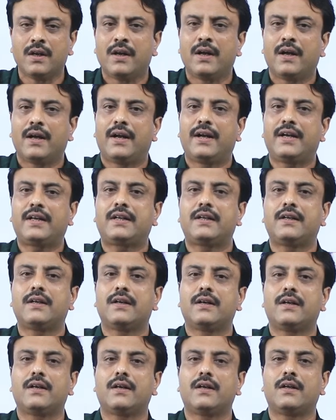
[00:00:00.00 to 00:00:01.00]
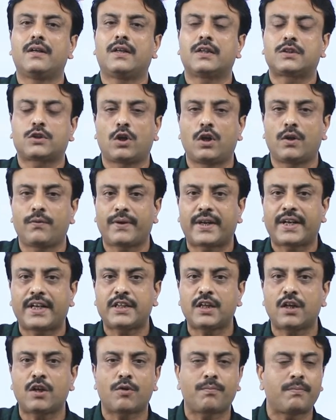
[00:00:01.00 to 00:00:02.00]
the
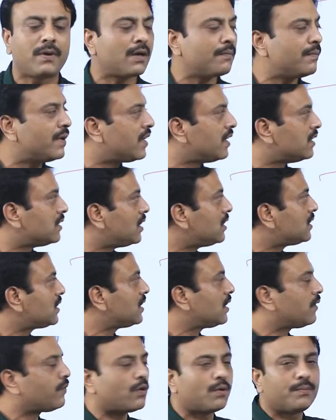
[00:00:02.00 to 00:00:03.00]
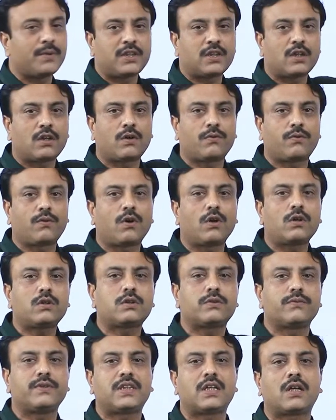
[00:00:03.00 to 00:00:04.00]
solidification of magma results in the formation of rocks
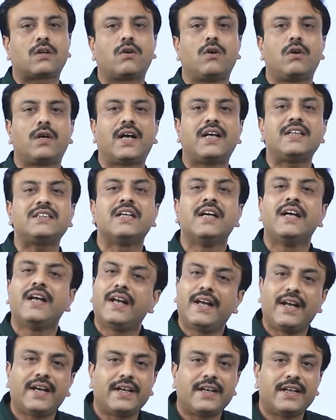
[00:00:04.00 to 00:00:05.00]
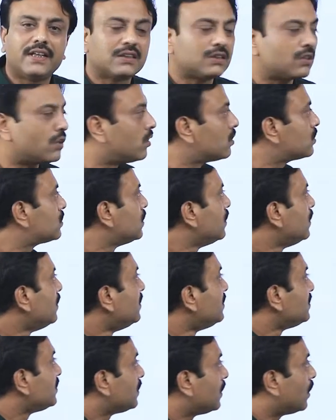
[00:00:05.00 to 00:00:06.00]
which are called as igneous rocks.
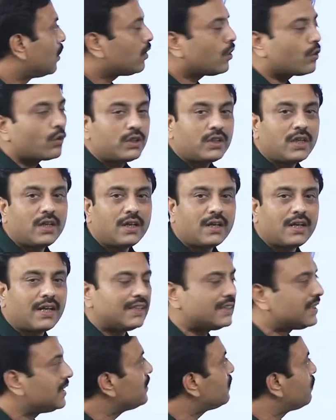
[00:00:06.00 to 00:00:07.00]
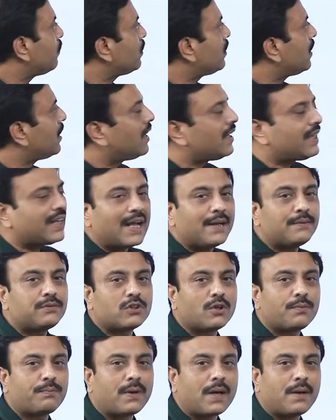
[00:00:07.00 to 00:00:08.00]
Now the question arises, what are the types
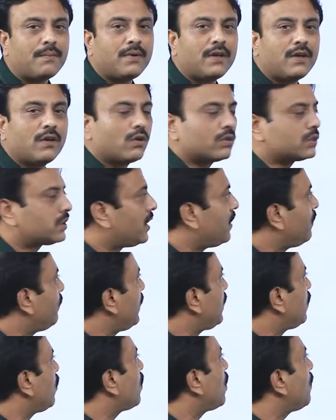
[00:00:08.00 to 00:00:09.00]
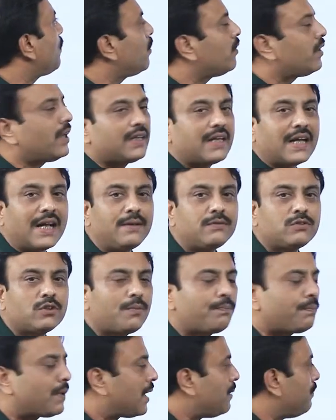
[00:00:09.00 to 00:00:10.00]
of primary rocks? If we talk about the types of
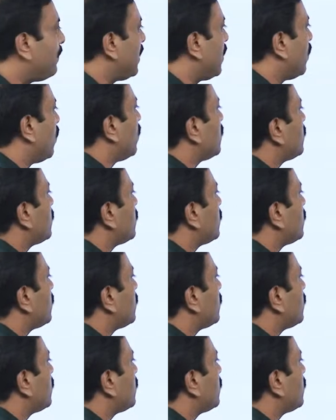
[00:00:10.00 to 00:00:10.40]
primary rocks,